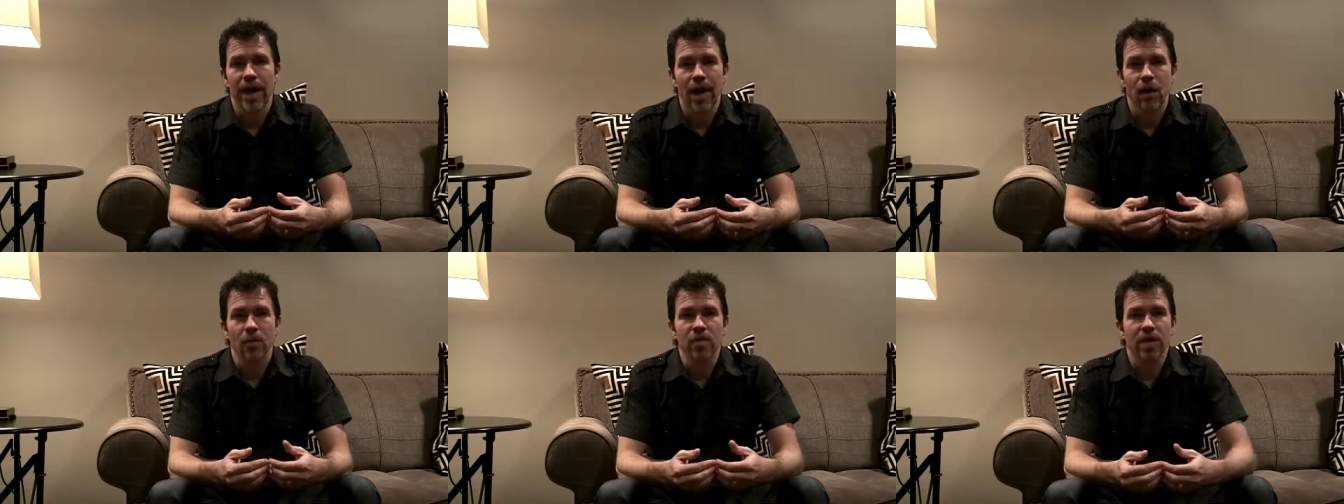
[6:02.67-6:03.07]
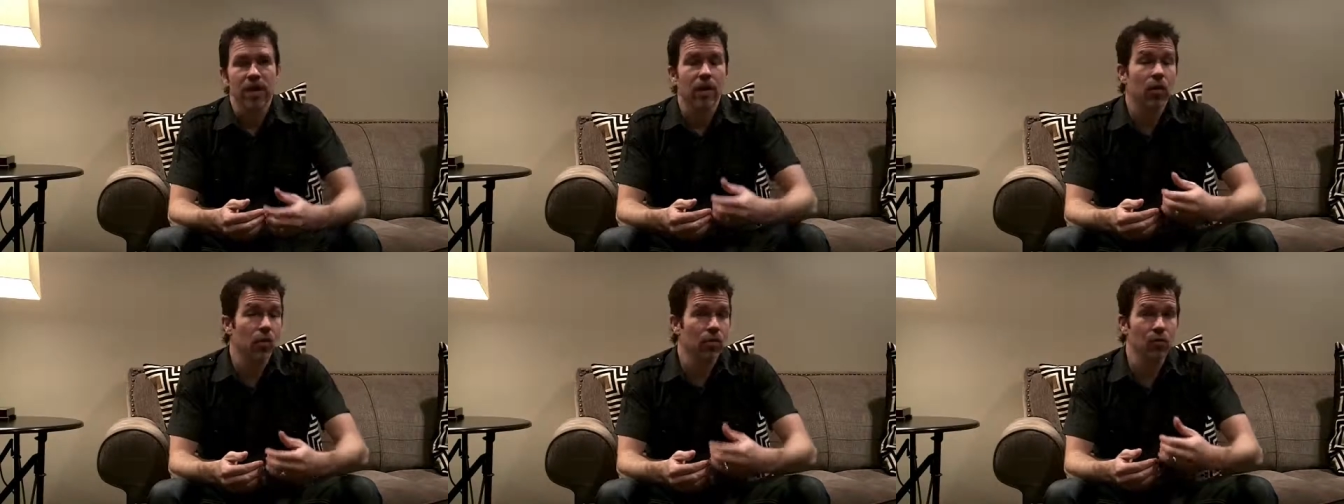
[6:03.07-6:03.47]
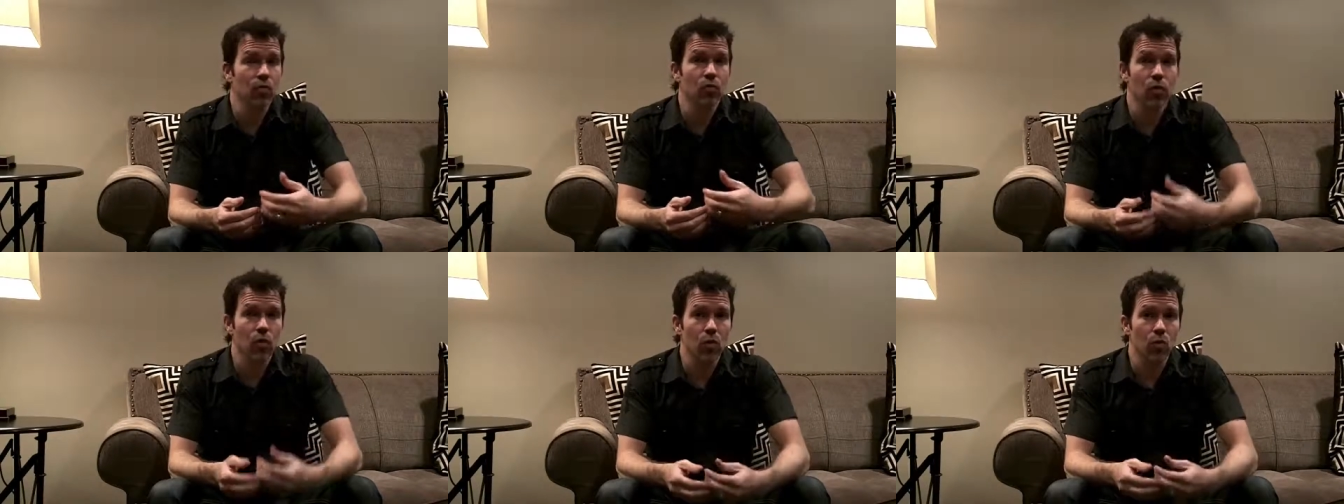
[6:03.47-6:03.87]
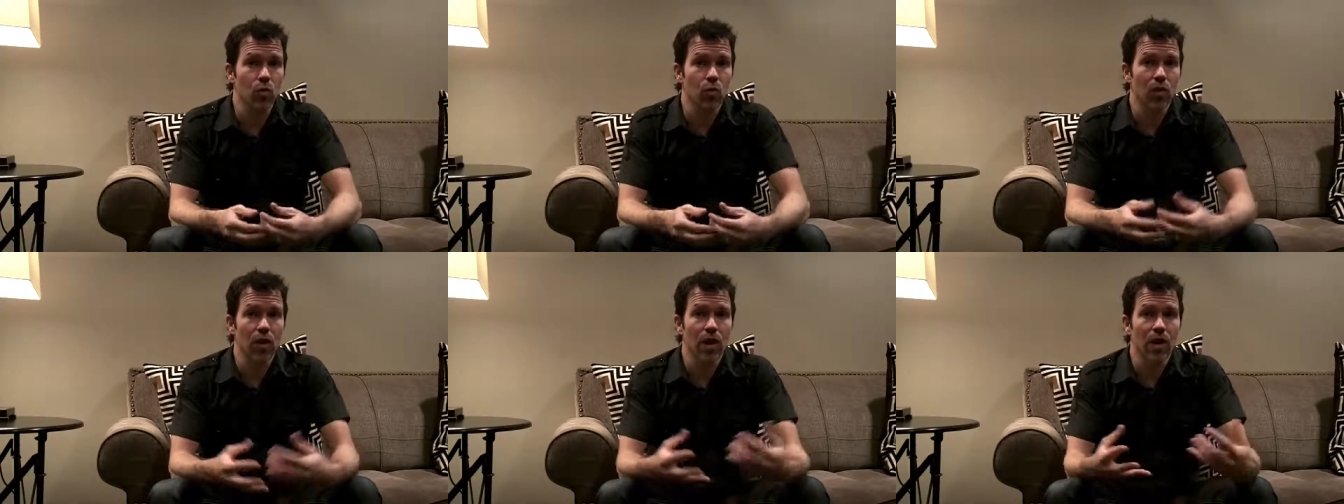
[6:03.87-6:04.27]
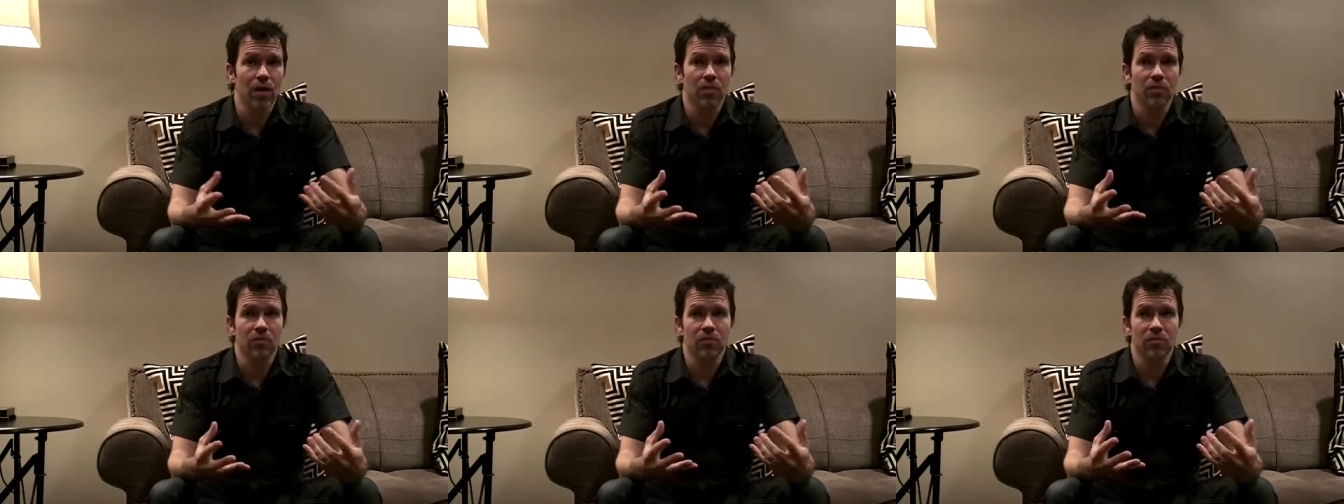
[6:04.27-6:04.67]
now take on the role
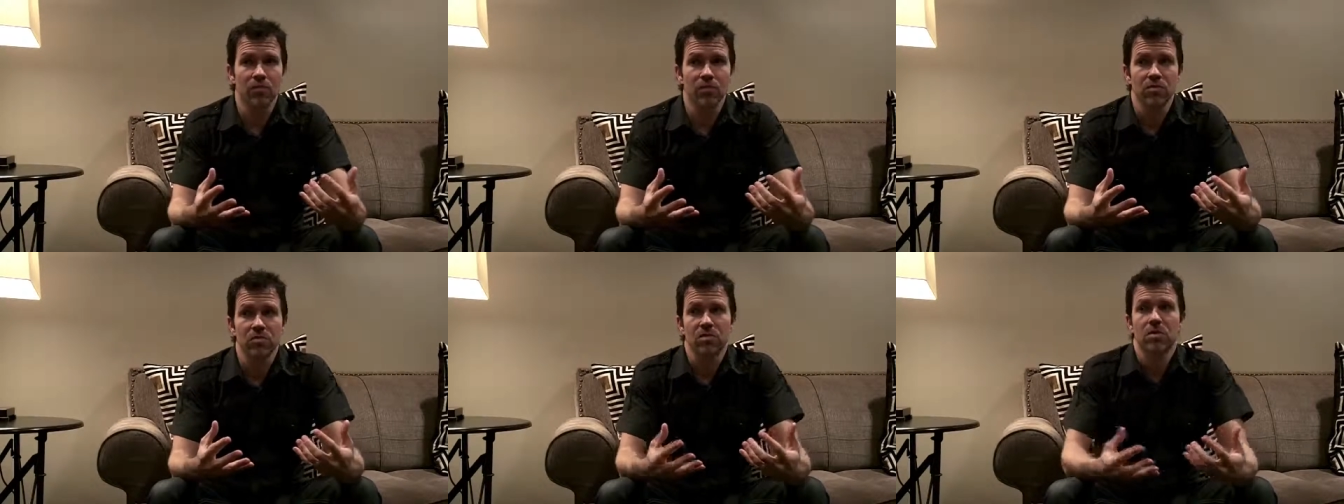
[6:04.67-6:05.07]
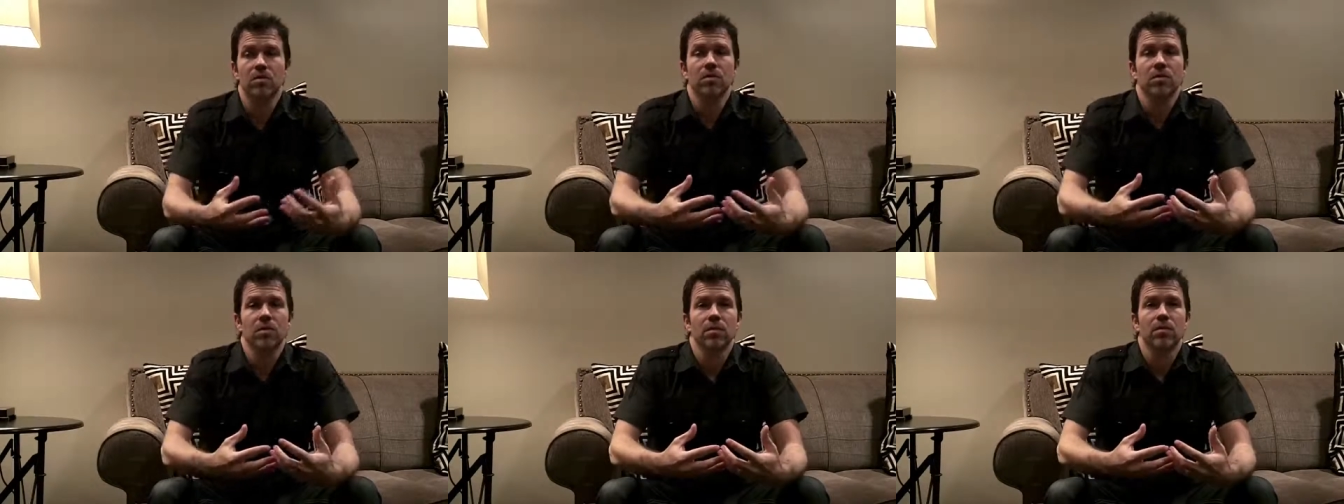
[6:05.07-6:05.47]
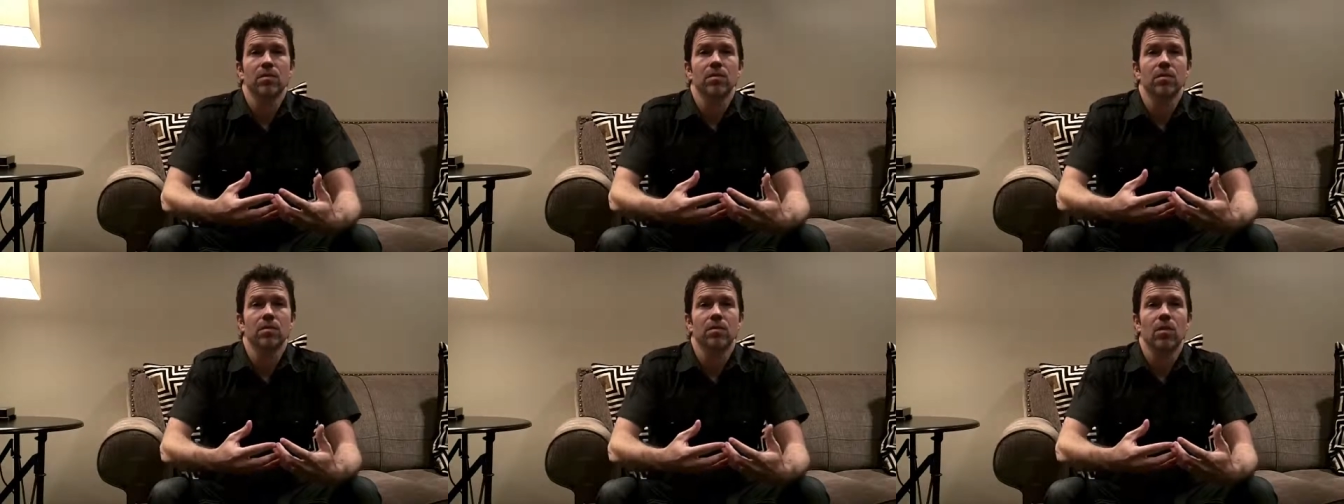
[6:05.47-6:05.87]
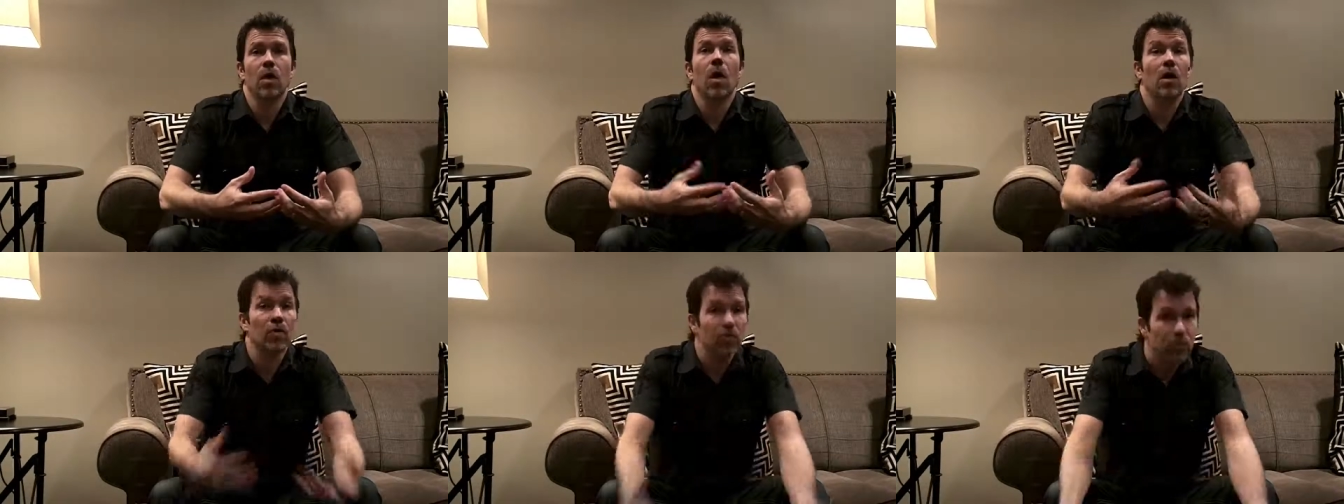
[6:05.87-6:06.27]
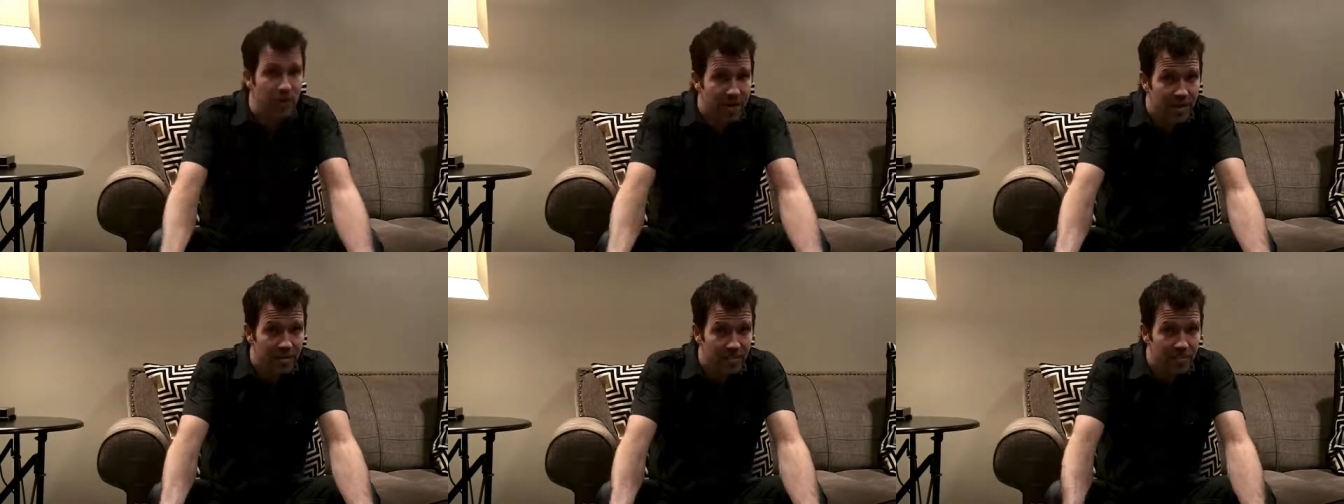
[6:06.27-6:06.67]
of
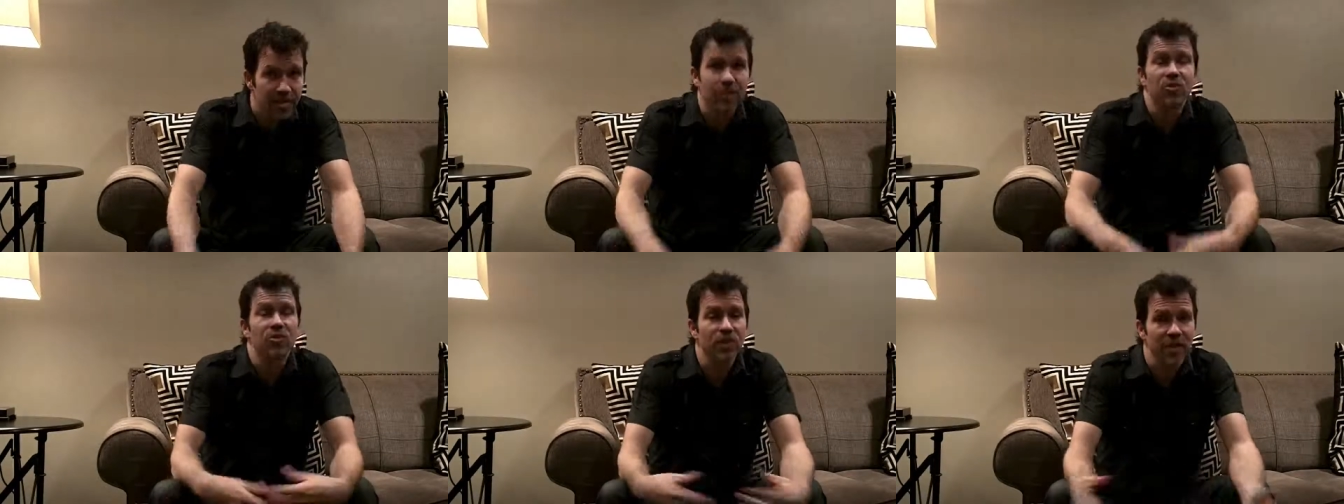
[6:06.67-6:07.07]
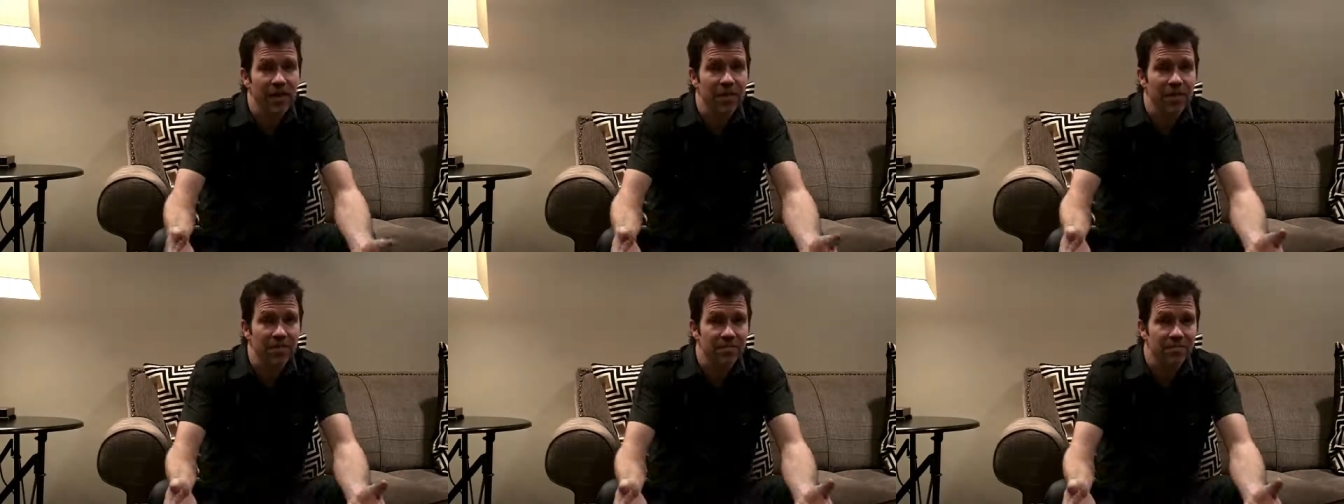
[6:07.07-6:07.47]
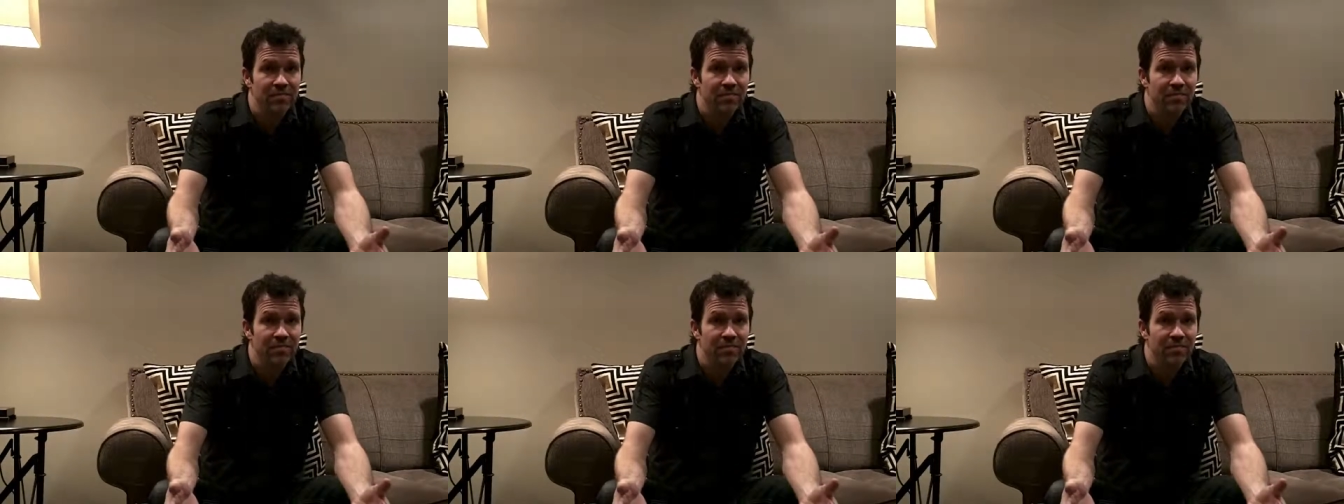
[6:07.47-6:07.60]
authoring, creating.